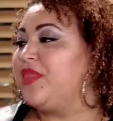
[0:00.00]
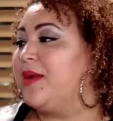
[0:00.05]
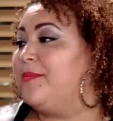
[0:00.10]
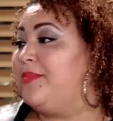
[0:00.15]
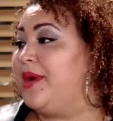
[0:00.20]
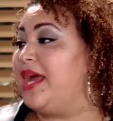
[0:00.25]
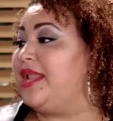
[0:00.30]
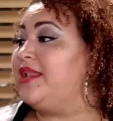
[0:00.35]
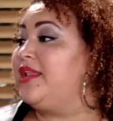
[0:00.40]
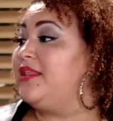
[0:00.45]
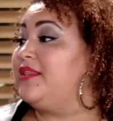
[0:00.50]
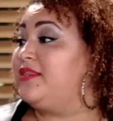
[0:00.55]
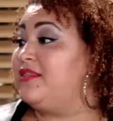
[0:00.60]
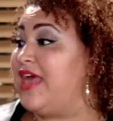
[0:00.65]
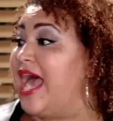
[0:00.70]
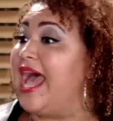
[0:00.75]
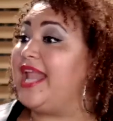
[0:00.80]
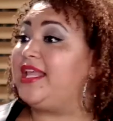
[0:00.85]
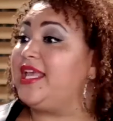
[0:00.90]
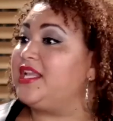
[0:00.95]
But that,
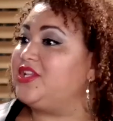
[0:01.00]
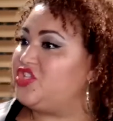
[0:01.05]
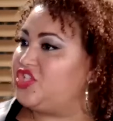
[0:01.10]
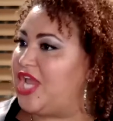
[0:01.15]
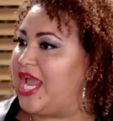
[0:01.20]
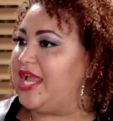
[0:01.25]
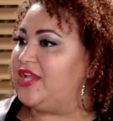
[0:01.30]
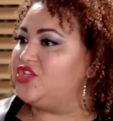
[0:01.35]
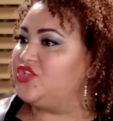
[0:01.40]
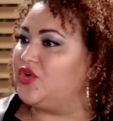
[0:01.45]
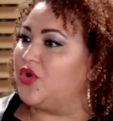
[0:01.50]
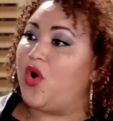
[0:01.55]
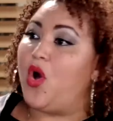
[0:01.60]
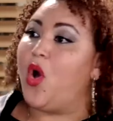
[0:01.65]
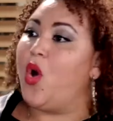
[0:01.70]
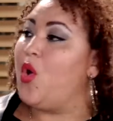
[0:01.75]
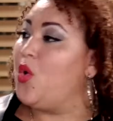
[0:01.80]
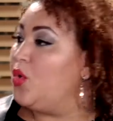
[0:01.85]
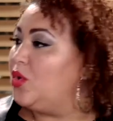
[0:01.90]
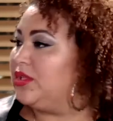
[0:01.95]
that can change your
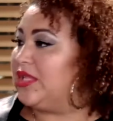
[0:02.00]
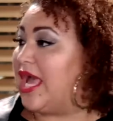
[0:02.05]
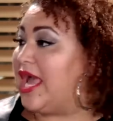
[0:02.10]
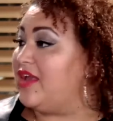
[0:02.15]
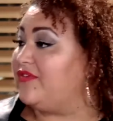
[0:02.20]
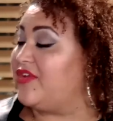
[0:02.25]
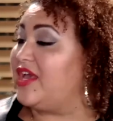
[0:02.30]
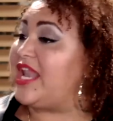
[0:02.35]
whole life.